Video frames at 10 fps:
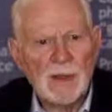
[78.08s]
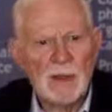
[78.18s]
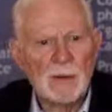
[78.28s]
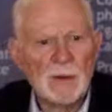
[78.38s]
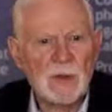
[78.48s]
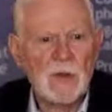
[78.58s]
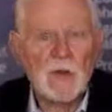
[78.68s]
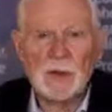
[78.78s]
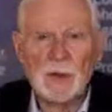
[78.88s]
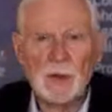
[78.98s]
And
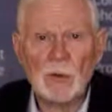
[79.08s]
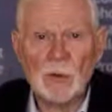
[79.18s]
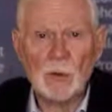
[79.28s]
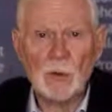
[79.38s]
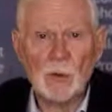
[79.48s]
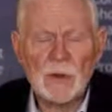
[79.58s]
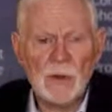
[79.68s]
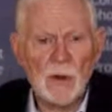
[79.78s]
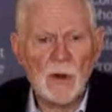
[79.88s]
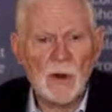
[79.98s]
besides children, of course,
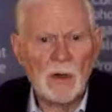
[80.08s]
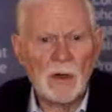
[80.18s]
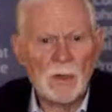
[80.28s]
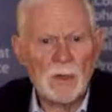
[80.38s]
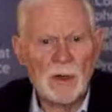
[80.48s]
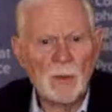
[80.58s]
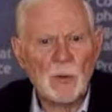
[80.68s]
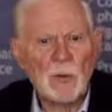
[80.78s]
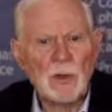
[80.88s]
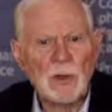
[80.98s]
there are other people
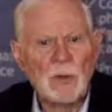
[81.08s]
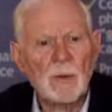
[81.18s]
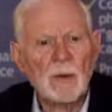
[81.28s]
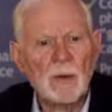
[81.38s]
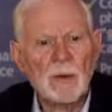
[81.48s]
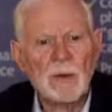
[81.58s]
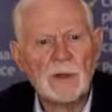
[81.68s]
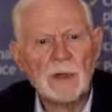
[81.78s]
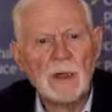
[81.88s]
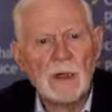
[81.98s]
in our communities
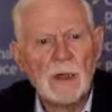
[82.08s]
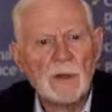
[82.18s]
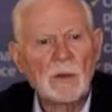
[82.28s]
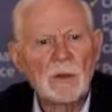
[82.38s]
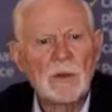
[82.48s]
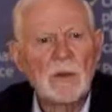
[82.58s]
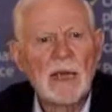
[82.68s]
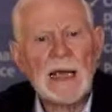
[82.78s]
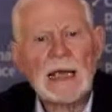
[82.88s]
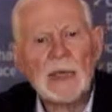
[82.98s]
who, due to
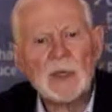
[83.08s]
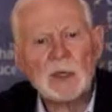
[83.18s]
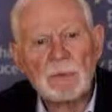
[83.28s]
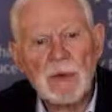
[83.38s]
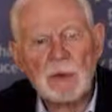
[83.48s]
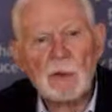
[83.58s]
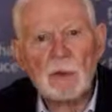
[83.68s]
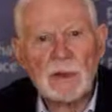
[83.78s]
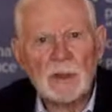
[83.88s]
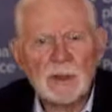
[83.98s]
age, medical
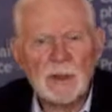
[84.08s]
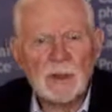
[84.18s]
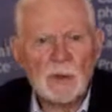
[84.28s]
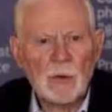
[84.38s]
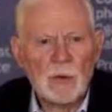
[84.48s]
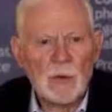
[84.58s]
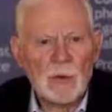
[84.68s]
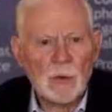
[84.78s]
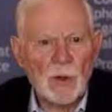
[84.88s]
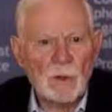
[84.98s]
conditions, or
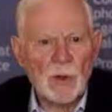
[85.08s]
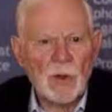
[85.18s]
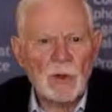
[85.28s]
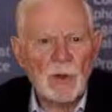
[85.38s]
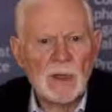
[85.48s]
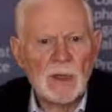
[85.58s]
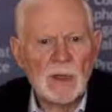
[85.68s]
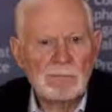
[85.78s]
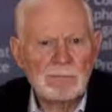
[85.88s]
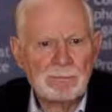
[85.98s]
drug treatments,
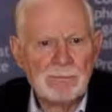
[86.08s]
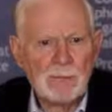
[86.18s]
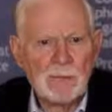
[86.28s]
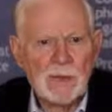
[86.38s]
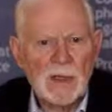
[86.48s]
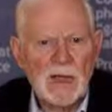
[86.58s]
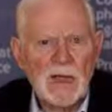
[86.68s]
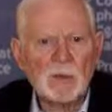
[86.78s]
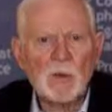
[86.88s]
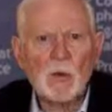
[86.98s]
they
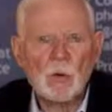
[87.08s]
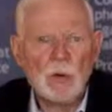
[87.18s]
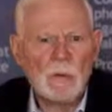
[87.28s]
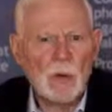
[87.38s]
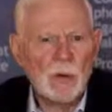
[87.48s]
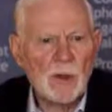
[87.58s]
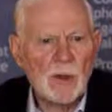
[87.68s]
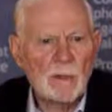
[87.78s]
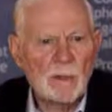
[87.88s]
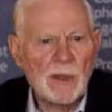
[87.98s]
have lowered
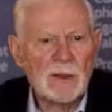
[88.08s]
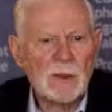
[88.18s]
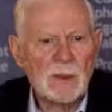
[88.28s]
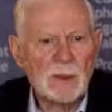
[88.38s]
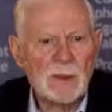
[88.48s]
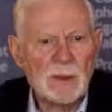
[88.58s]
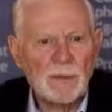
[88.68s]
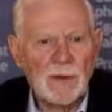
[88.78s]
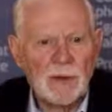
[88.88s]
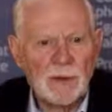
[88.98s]
immunity and could be
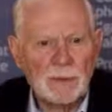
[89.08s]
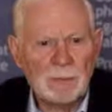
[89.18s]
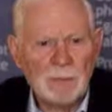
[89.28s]
infected.